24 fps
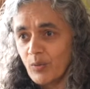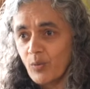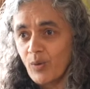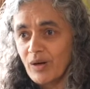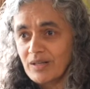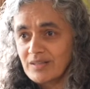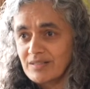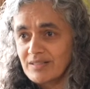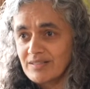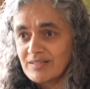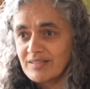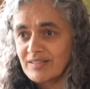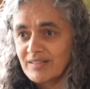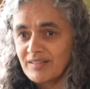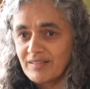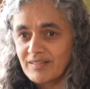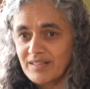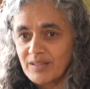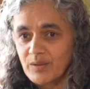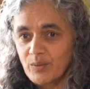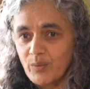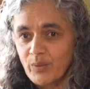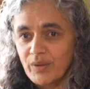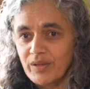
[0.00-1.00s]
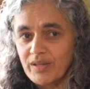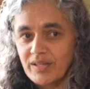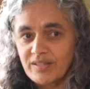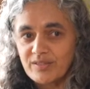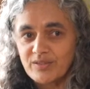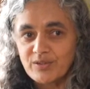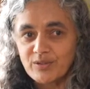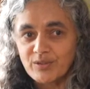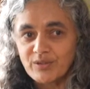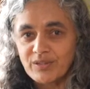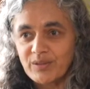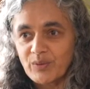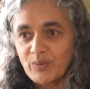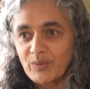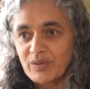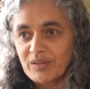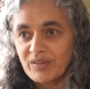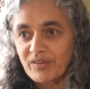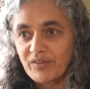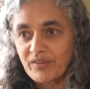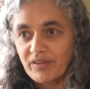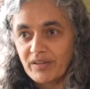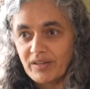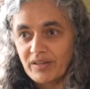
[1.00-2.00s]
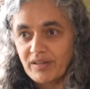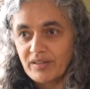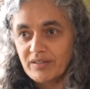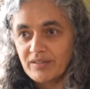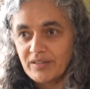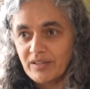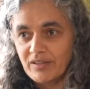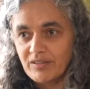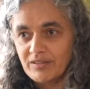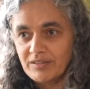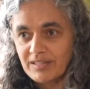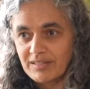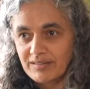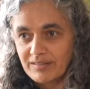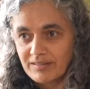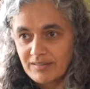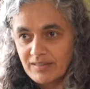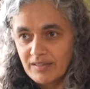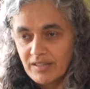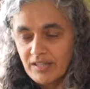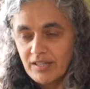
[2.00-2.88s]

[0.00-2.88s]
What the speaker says: What is it that we are doing with Kriya Yoga?